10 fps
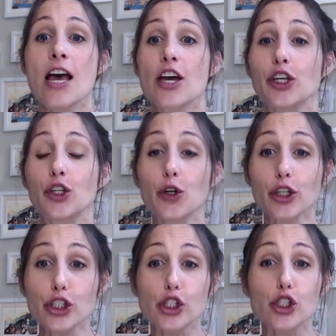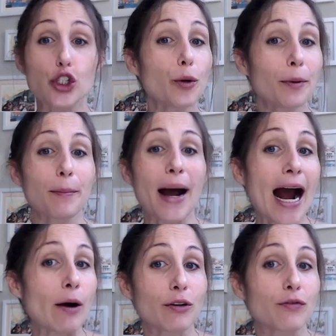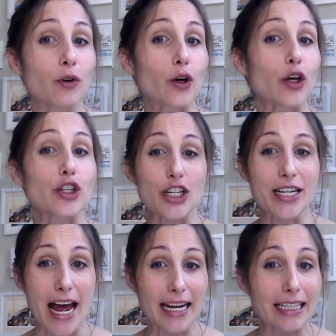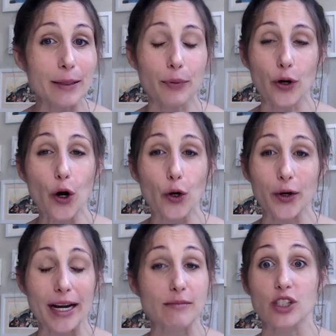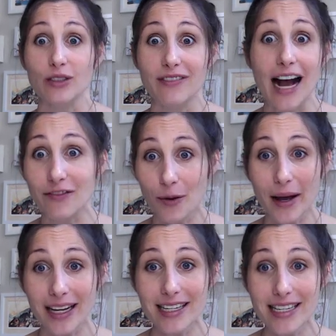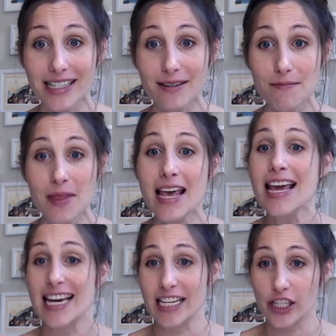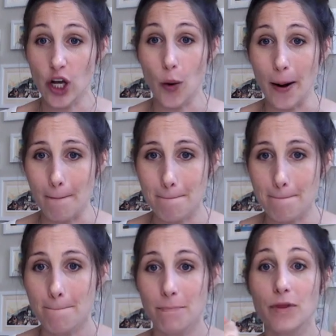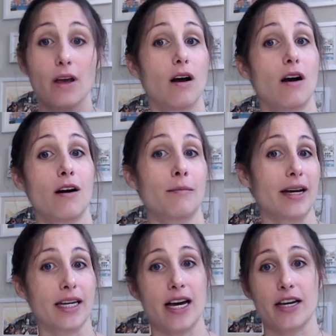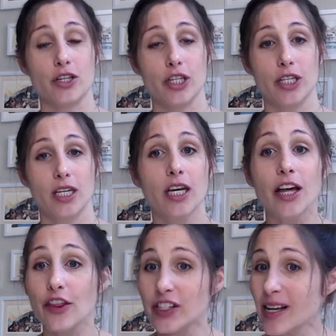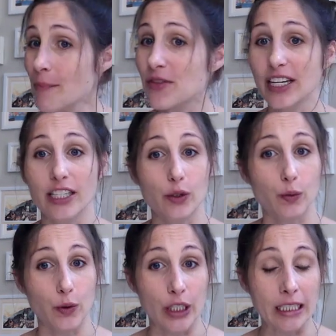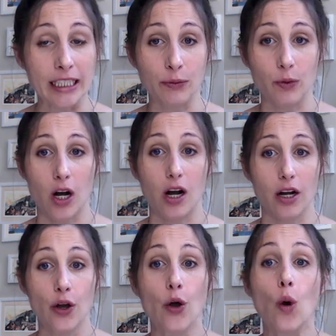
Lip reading: your super powerful genetically programmed survival mechanism is going, oh my gosh. Something is really wrong.